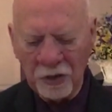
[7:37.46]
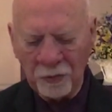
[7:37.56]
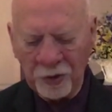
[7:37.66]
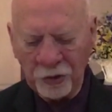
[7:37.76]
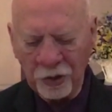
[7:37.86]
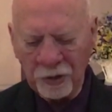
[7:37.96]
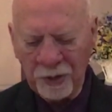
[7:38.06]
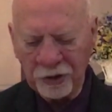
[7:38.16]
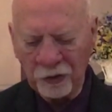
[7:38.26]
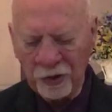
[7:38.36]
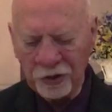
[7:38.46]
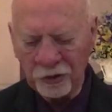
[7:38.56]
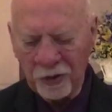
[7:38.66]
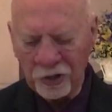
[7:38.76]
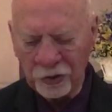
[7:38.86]
When we talk about the
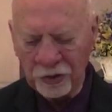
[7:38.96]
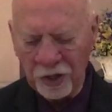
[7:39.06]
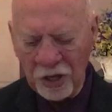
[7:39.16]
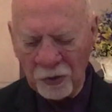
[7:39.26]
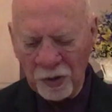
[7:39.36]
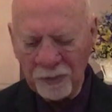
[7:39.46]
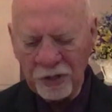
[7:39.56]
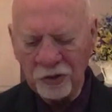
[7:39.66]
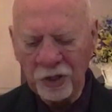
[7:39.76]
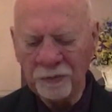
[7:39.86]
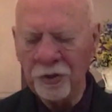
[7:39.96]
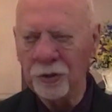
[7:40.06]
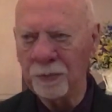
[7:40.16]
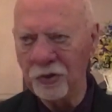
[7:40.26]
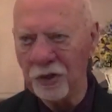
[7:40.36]
resurrection, we mean something
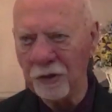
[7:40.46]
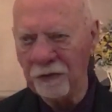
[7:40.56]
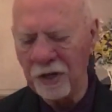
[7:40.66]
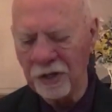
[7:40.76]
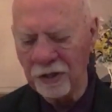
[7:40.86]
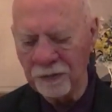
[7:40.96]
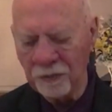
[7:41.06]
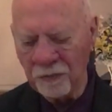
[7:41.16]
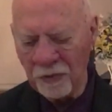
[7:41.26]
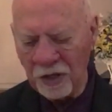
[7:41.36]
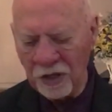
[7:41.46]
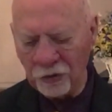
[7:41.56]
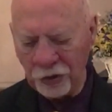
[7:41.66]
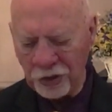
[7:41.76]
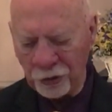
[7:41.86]
specific.
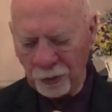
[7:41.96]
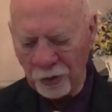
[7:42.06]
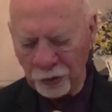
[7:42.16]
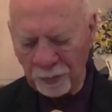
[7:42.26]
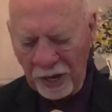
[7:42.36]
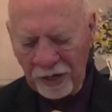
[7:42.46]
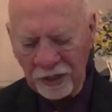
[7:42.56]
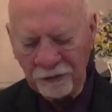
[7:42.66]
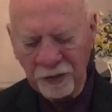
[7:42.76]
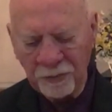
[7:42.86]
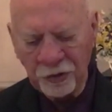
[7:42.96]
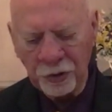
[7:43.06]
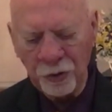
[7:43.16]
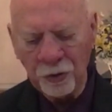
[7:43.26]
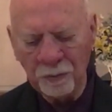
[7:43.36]
Jesus rose bodily from the
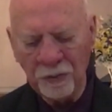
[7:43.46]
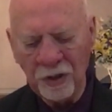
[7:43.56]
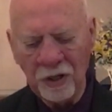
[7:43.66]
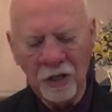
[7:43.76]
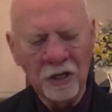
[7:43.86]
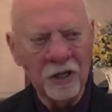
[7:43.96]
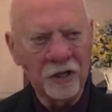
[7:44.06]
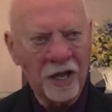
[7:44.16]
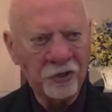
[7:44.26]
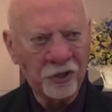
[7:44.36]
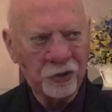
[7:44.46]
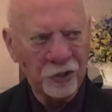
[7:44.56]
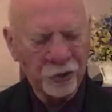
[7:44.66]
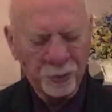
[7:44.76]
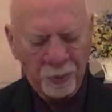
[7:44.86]
tomb, not just
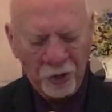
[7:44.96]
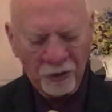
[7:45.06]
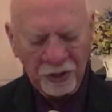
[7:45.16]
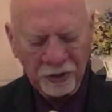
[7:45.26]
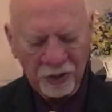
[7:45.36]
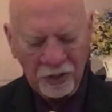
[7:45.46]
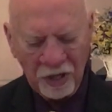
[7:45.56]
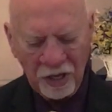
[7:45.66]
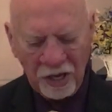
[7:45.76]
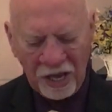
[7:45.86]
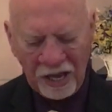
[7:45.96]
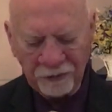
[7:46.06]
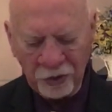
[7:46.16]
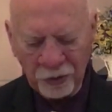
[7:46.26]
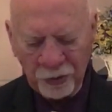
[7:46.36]
his spirit,
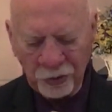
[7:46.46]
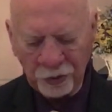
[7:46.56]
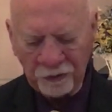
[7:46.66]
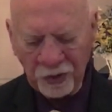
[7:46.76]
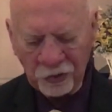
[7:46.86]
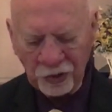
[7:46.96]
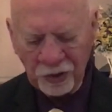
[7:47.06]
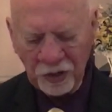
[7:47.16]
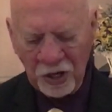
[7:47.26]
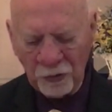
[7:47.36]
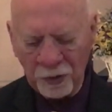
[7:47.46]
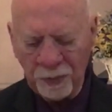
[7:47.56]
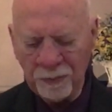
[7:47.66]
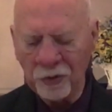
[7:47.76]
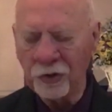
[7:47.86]
after the crucifixion, when
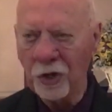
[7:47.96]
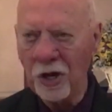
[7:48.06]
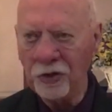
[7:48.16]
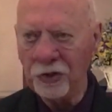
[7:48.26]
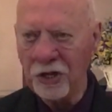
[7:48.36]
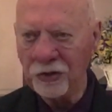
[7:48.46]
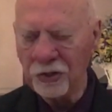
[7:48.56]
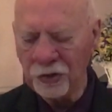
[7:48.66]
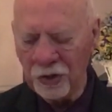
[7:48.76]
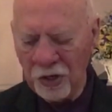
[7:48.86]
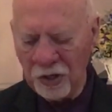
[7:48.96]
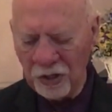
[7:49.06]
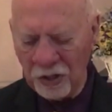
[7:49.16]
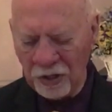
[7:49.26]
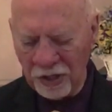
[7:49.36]
people saw Jesus,
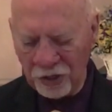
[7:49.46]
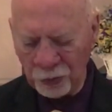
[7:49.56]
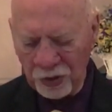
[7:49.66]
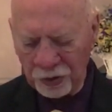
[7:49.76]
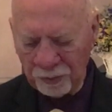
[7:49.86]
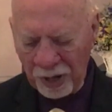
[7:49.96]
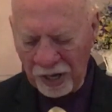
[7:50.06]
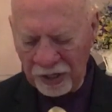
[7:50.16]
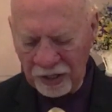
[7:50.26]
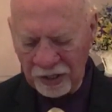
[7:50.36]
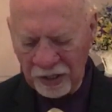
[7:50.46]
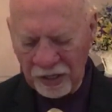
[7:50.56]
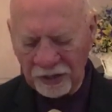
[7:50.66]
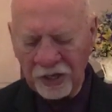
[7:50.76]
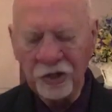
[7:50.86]
his risen body,
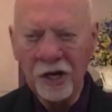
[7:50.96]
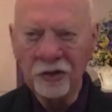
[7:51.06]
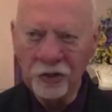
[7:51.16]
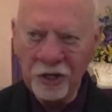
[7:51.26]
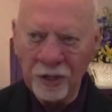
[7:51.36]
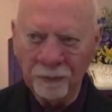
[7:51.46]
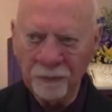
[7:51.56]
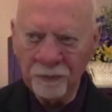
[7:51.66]
they touched him,